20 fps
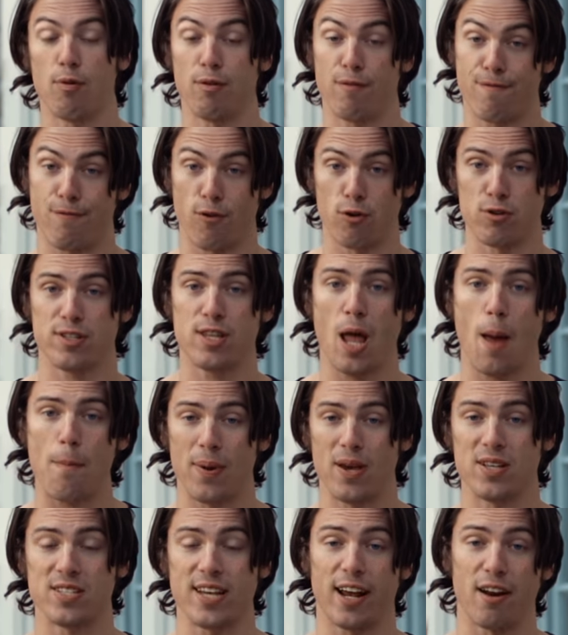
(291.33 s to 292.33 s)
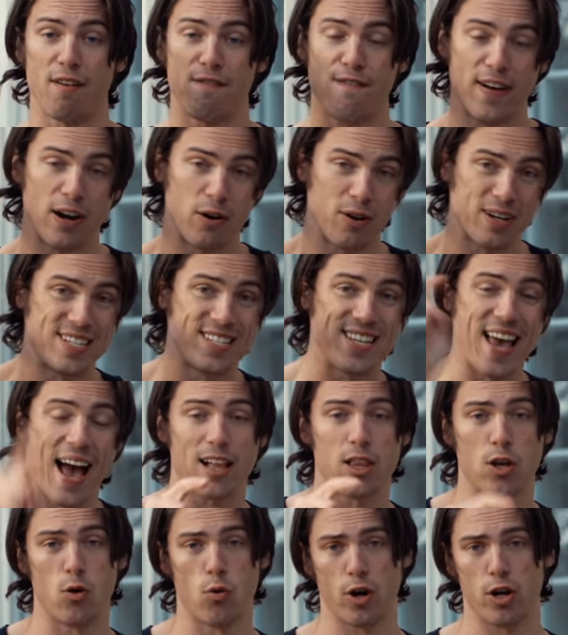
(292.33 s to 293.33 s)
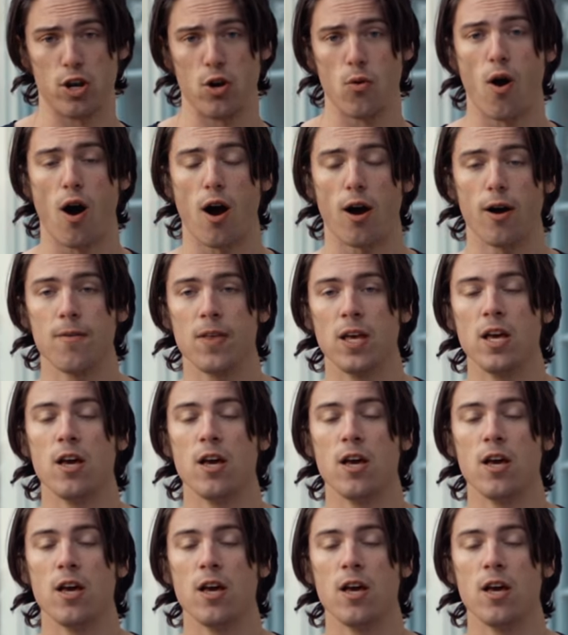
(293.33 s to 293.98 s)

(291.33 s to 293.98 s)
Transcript: But first step is I gotta find out exactly where you are.